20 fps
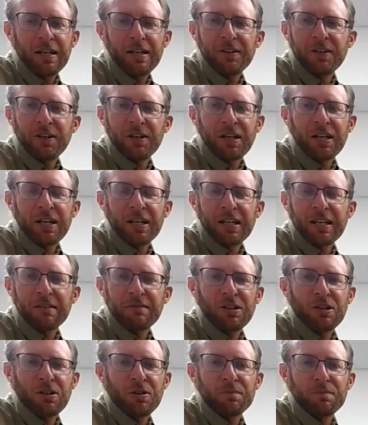They're going
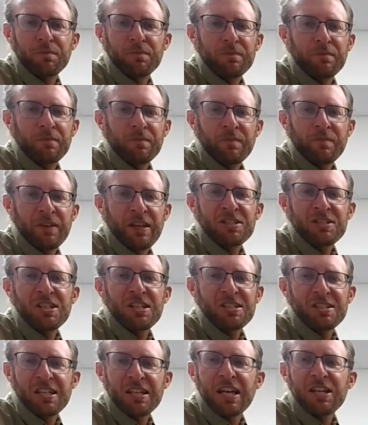to, that's
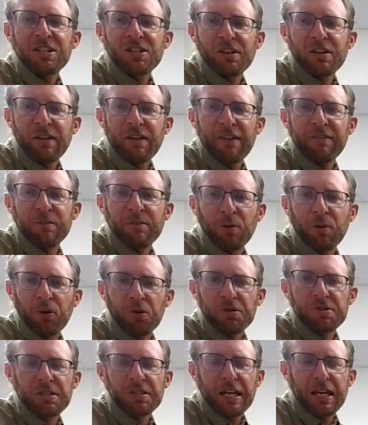just the nature of having
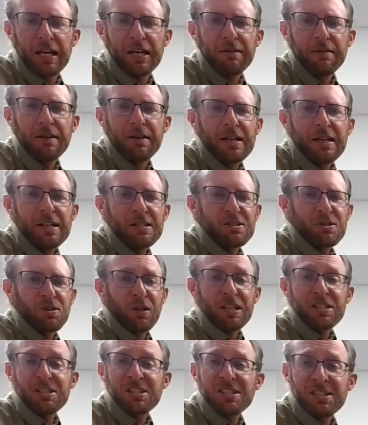bulls. Okay. So
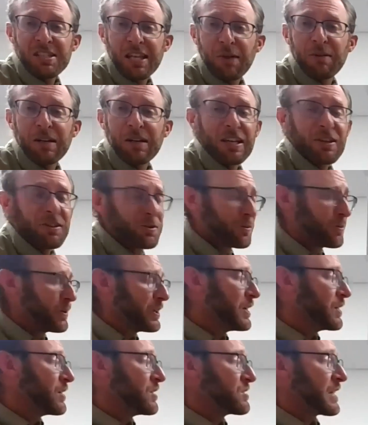let's just say we get 3
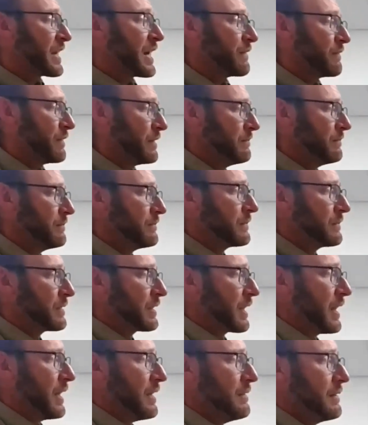years out of him.
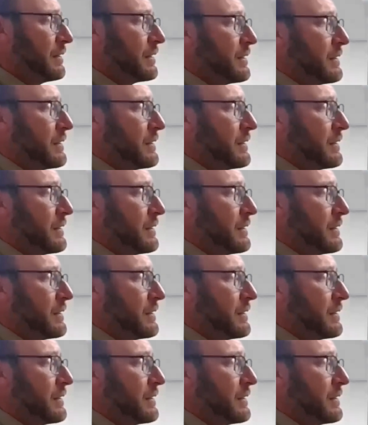Okay.